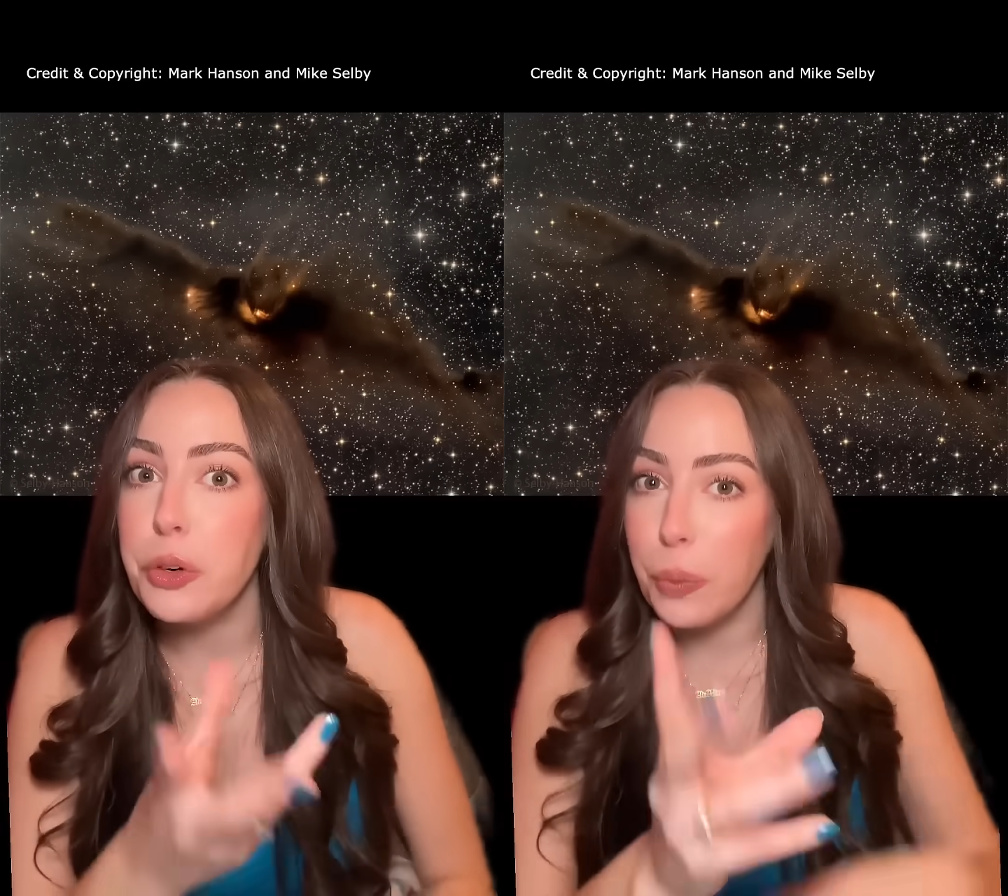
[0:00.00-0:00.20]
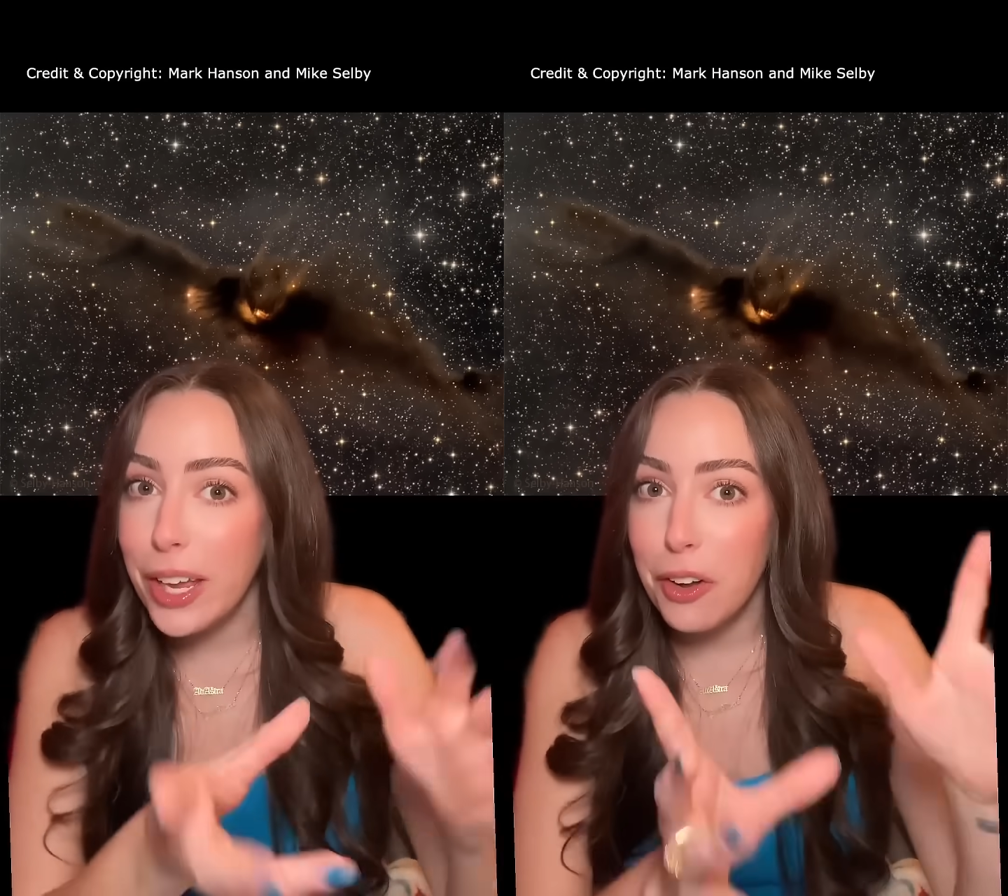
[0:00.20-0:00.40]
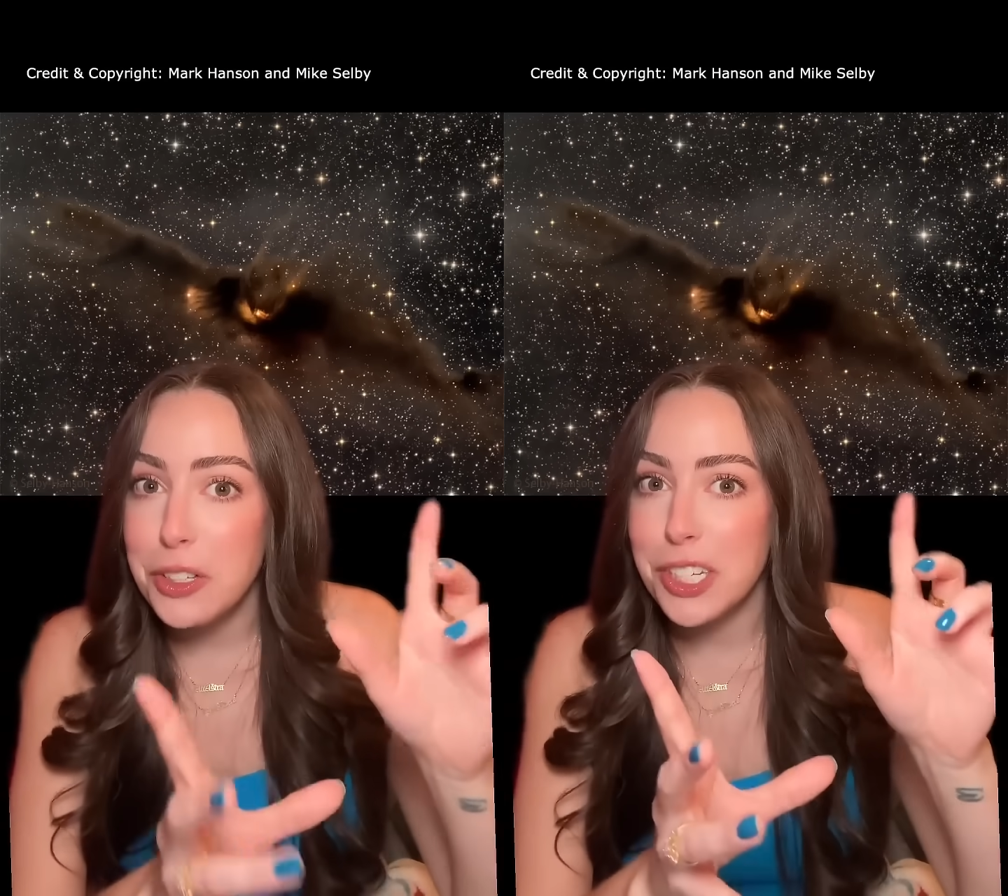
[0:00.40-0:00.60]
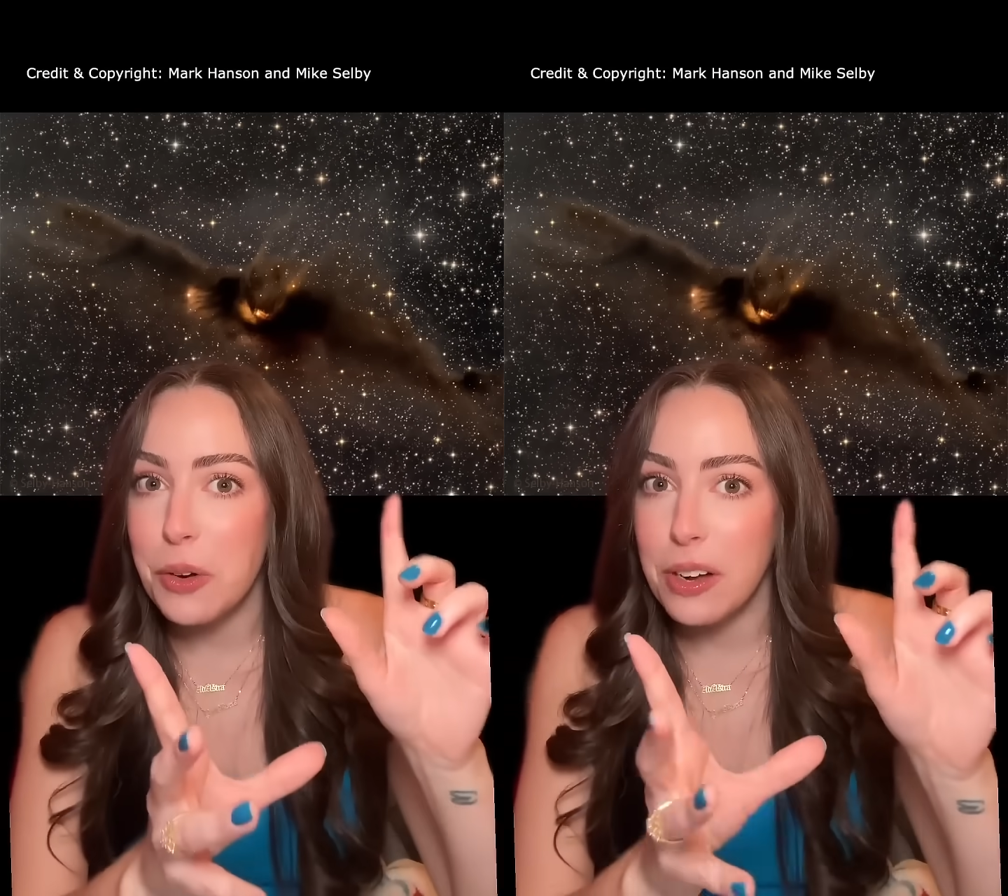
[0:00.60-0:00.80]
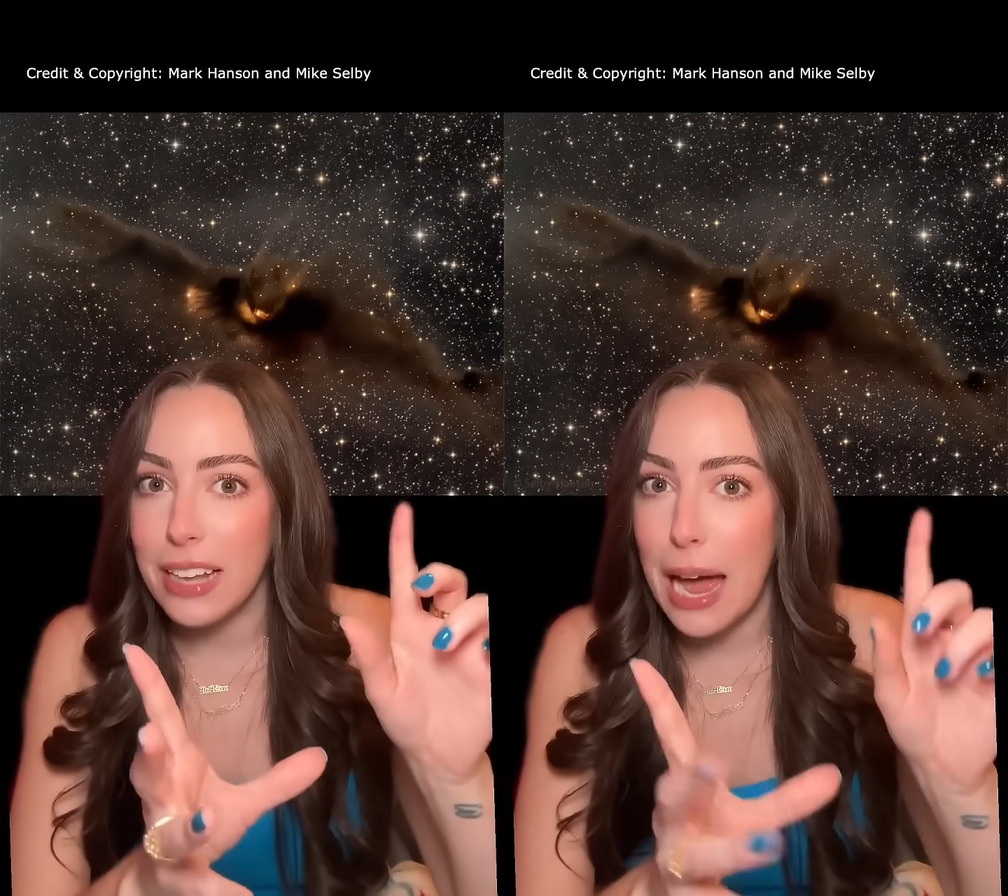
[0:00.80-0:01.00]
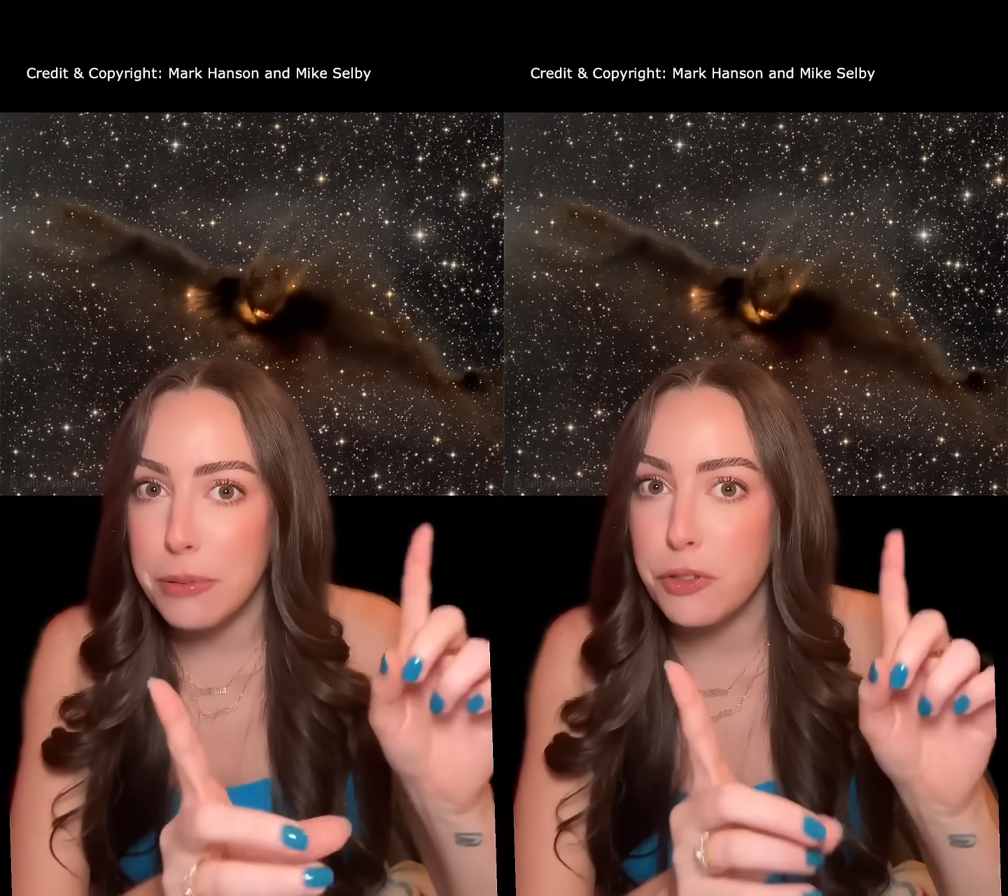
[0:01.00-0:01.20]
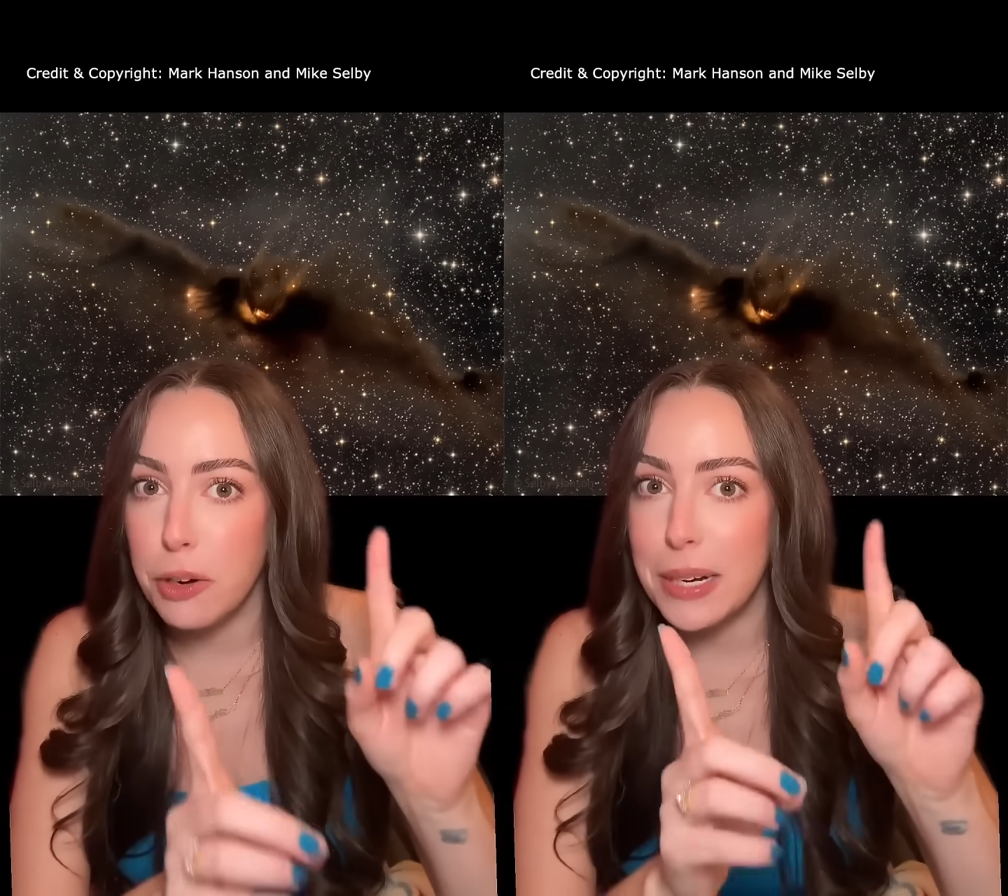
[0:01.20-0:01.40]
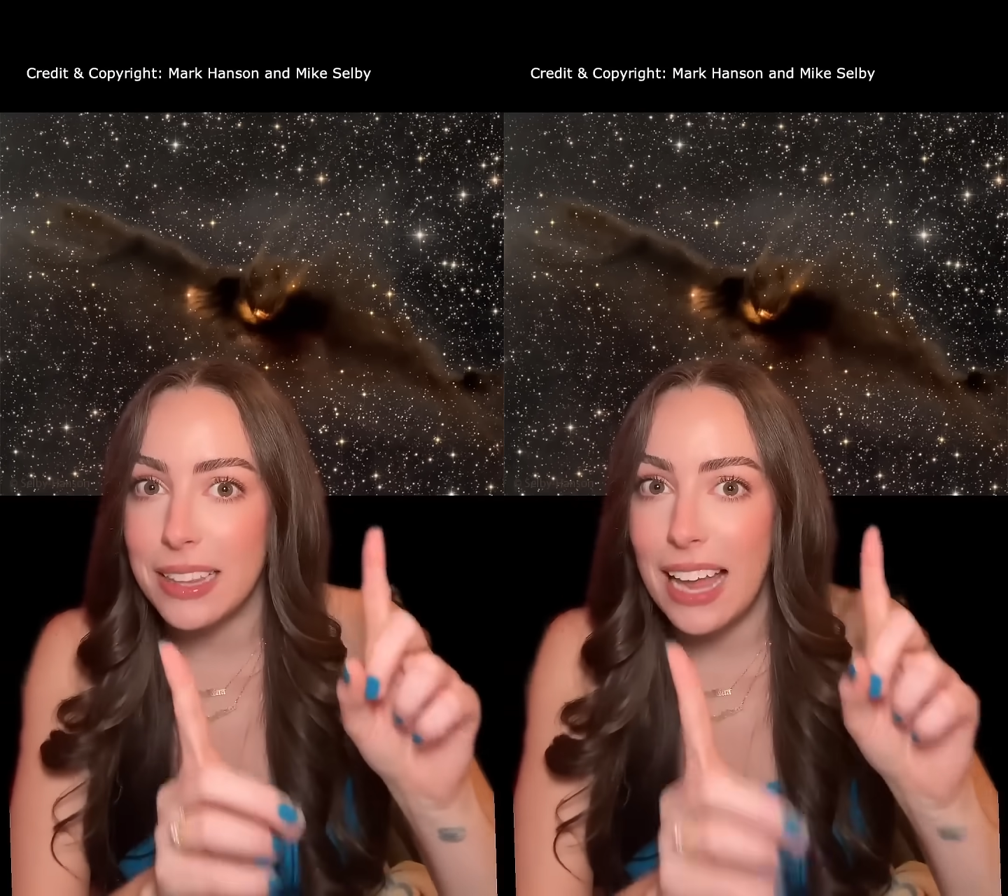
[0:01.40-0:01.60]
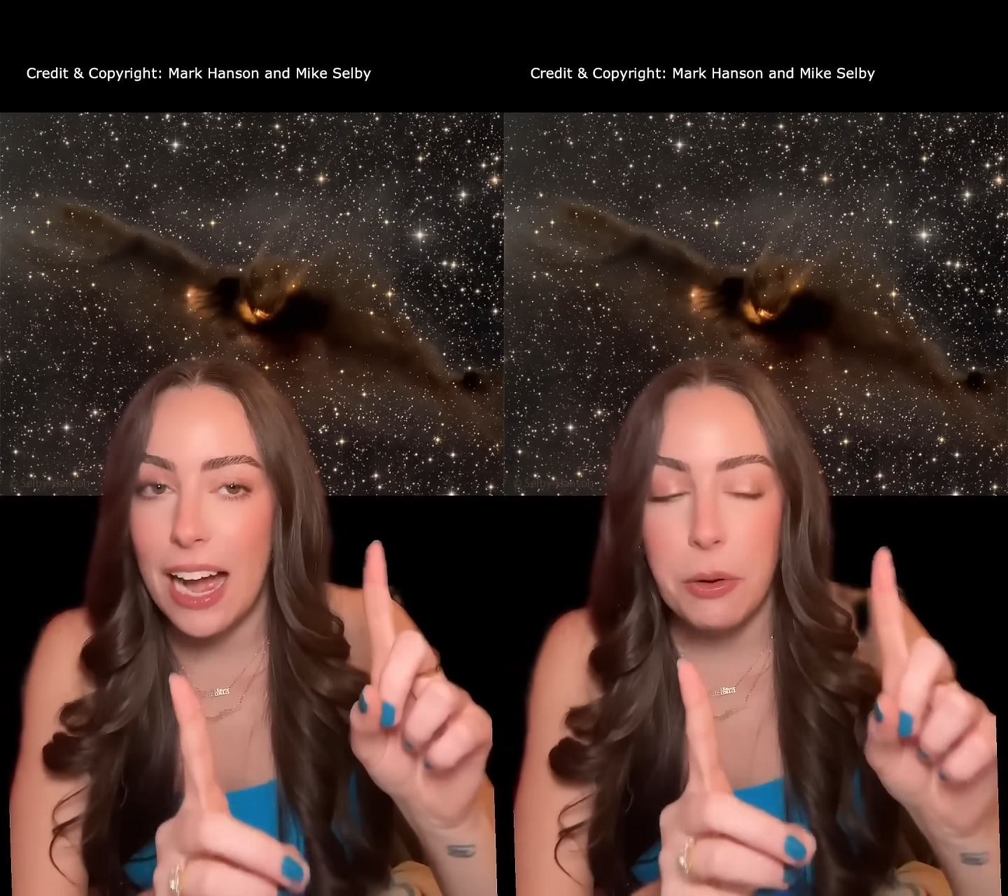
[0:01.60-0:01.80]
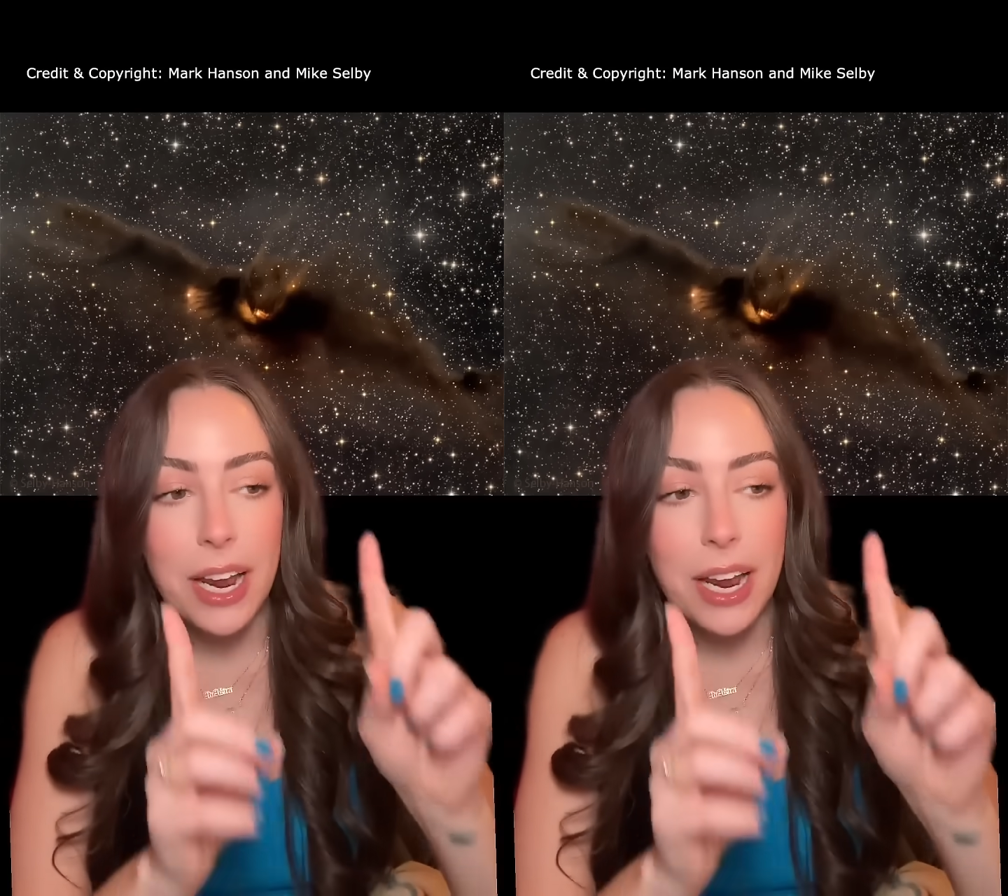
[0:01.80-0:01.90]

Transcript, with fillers: We also collapsed from a cloud,